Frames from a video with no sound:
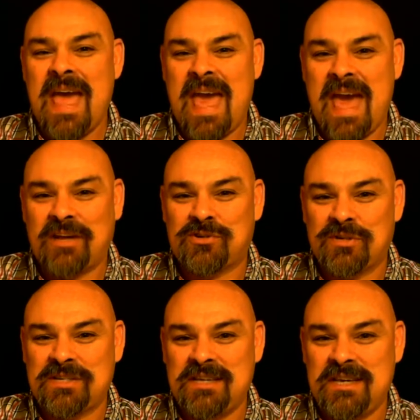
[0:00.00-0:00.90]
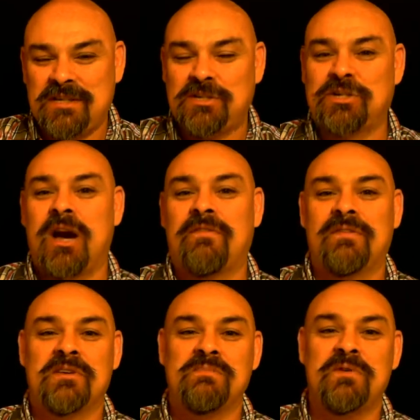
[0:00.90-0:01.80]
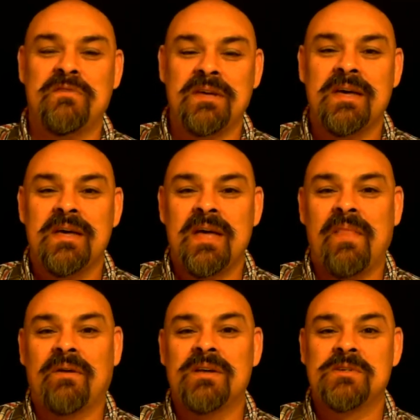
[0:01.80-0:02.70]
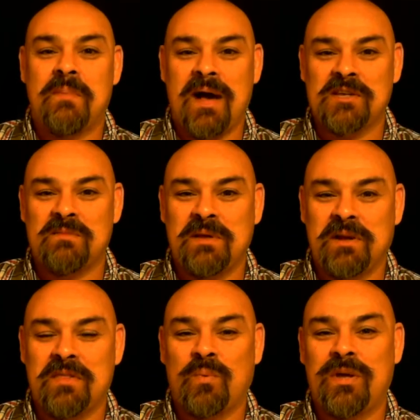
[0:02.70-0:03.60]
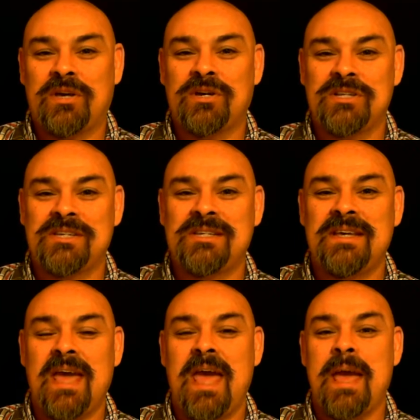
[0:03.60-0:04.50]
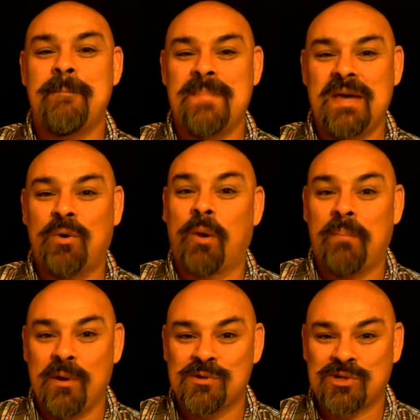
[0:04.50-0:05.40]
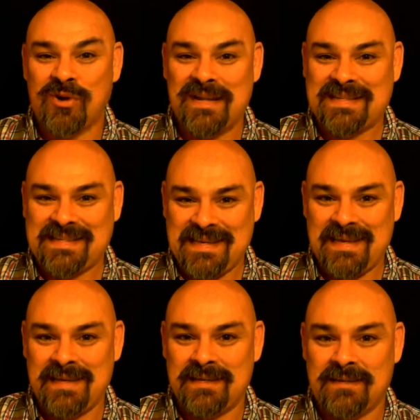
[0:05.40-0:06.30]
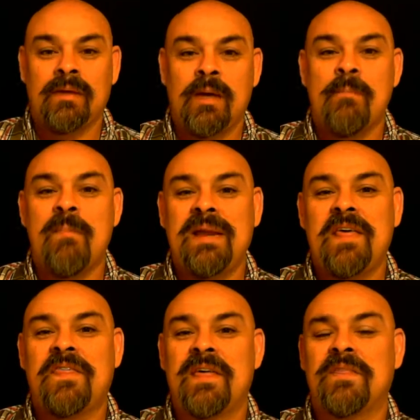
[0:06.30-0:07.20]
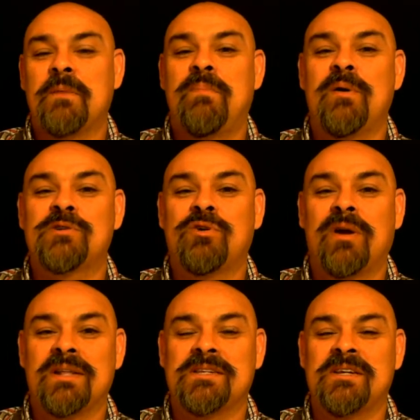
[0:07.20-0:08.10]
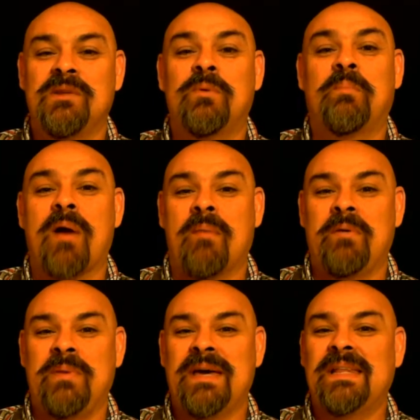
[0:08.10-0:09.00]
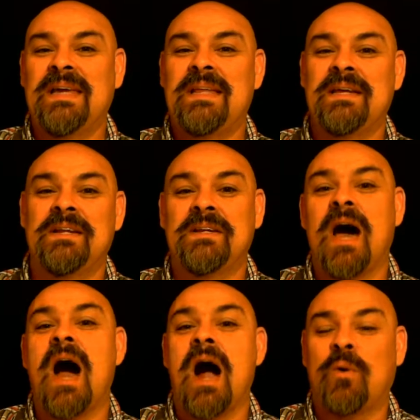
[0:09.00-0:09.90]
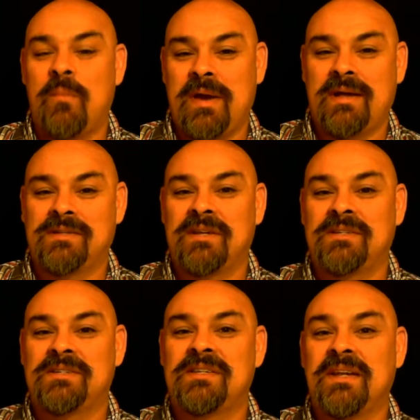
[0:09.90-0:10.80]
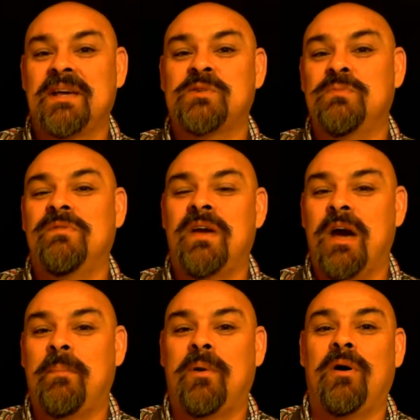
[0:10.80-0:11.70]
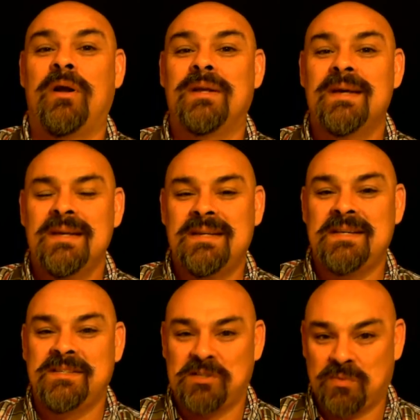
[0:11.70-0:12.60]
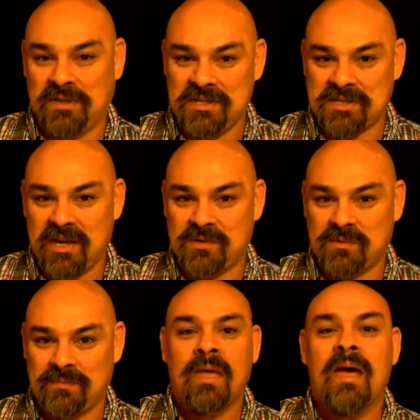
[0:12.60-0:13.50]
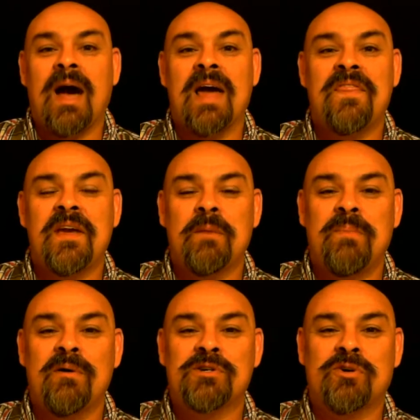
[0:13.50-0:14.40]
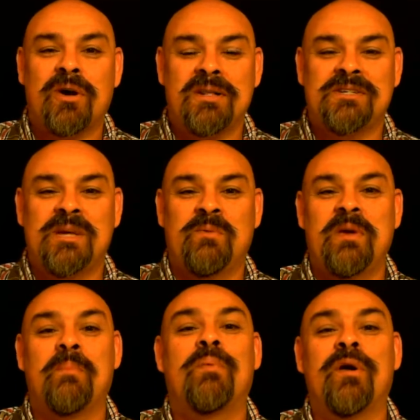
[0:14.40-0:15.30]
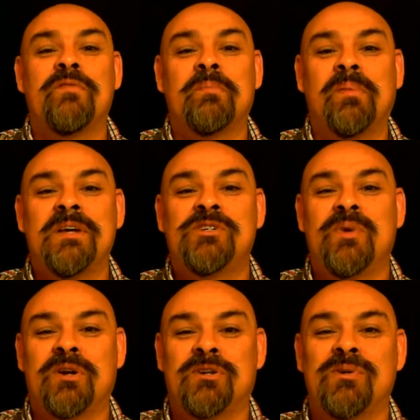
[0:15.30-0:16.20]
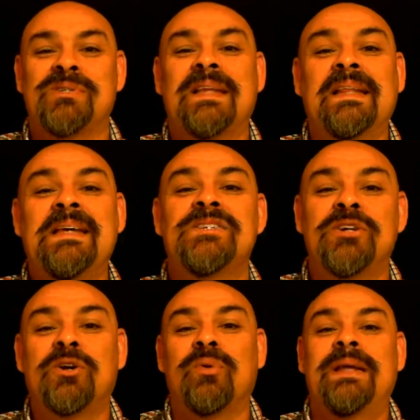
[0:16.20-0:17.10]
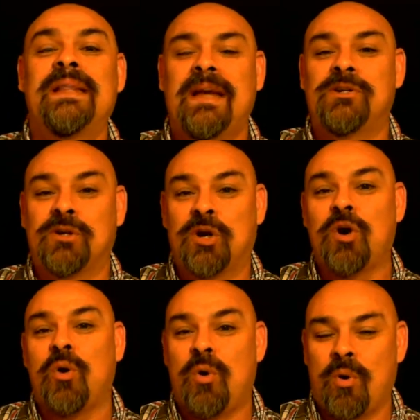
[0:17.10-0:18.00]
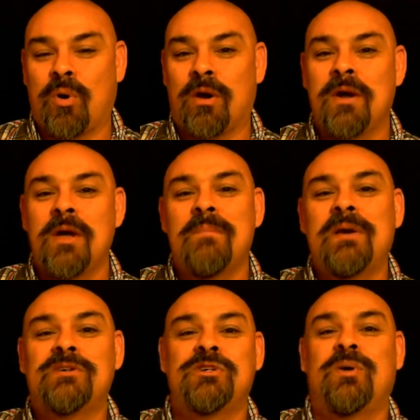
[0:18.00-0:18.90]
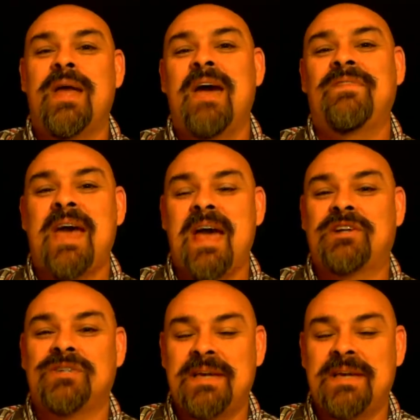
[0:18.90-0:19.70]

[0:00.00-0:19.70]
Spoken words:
extra scenes shot for this movie, and there is a possibility that we could see a mid or post-credit scene. Many think that a post-credit scene would probably be a lead-in into Aquaman, since it's the next movie up on DC's release schedule. I think a post-credit scene would be a perfect place to introduce at least the Green Lantern core, because you don't have to actually